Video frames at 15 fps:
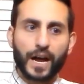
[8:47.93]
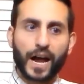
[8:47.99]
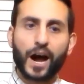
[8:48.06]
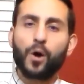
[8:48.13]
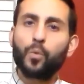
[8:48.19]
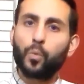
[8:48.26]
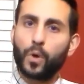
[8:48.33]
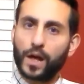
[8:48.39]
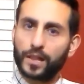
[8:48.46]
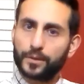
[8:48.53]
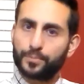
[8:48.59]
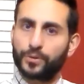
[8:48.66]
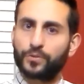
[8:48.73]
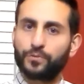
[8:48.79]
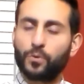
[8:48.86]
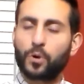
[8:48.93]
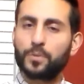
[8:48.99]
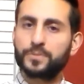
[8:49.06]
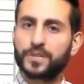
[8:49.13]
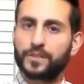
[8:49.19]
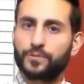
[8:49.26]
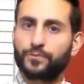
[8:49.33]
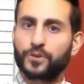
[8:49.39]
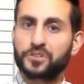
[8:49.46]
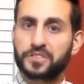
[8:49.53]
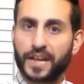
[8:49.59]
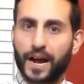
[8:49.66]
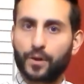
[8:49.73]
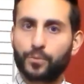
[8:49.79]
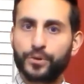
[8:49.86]
how well it performs in the
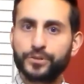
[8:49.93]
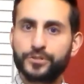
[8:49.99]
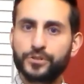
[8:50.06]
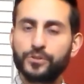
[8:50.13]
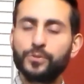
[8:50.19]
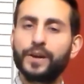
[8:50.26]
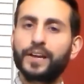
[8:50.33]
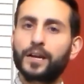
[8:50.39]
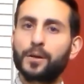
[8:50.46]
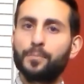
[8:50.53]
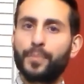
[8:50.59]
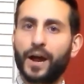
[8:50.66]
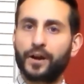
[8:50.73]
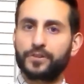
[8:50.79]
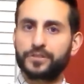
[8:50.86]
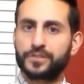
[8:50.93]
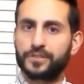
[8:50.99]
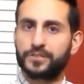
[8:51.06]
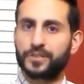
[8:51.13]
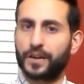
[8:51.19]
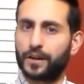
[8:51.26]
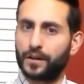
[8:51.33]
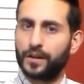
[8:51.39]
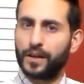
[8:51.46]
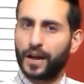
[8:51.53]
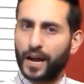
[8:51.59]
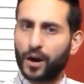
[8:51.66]
first hour or two in comparison to